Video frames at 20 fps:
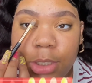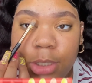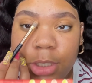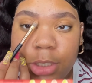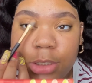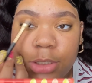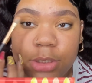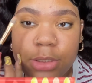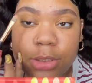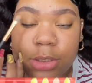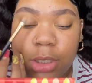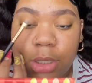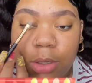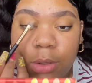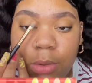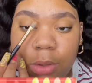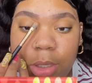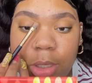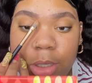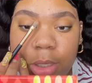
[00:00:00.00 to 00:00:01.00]
I just
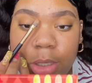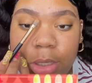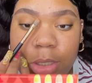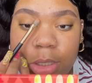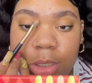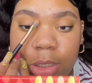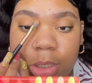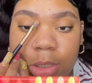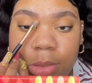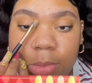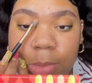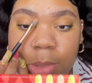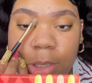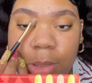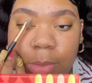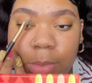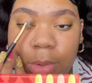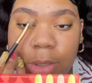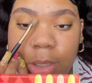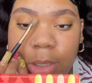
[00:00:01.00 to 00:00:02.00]
go underneath my
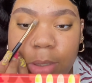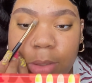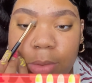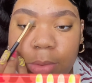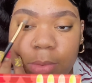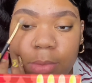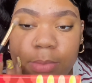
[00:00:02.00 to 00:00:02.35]
brow.